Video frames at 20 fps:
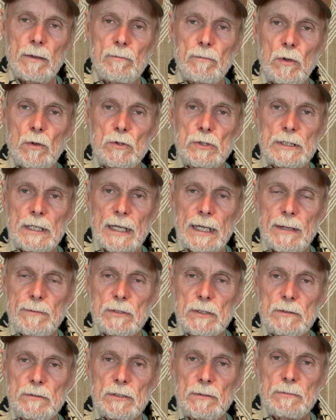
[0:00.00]
most
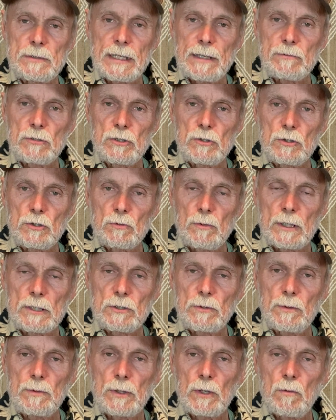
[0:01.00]
times, and sometimes we'll do it twice.
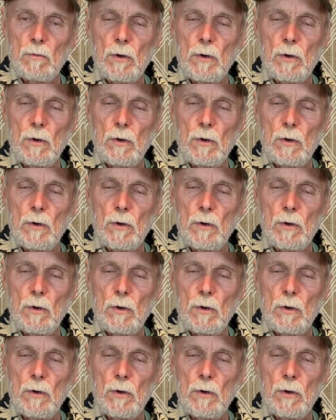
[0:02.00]
So here we go.